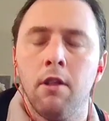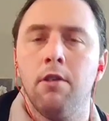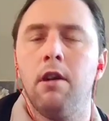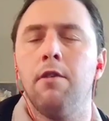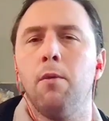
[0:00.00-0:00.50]

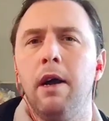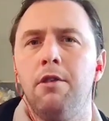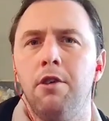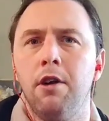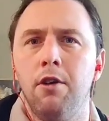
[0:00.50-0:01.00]
There's different
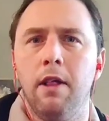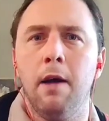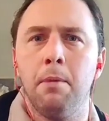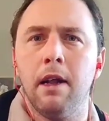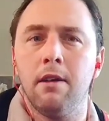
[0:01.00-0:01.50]
ways you could do
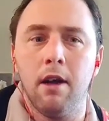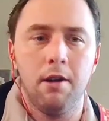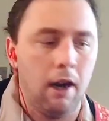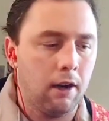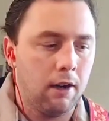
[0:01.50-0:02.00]
that, but that's how
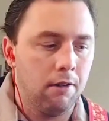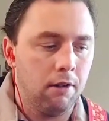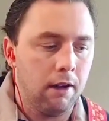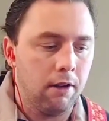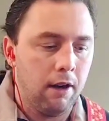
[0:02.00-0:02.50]
Doc does
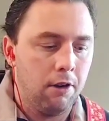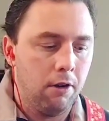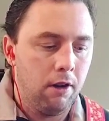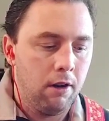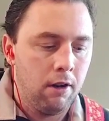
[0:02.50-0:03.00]
it. That's how I
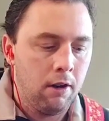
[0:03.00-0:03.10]
do it.